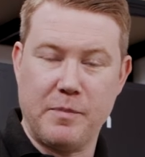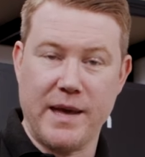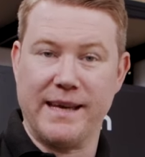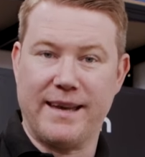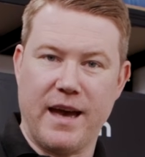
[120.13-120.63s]

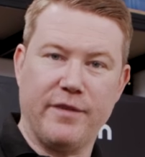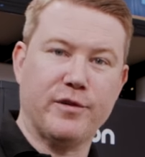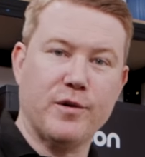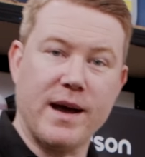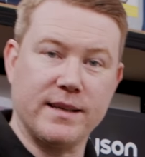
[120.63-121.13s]
being
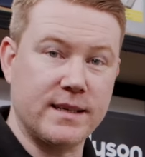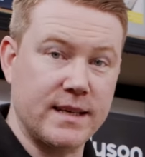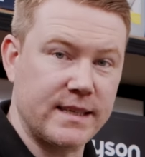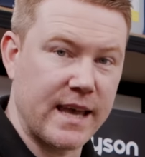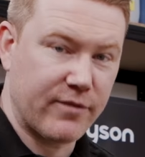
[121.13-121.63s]
careful as it
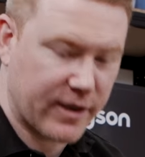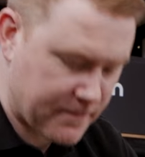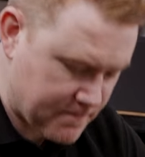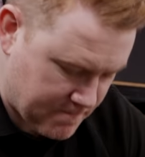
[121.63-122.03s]
is heavy.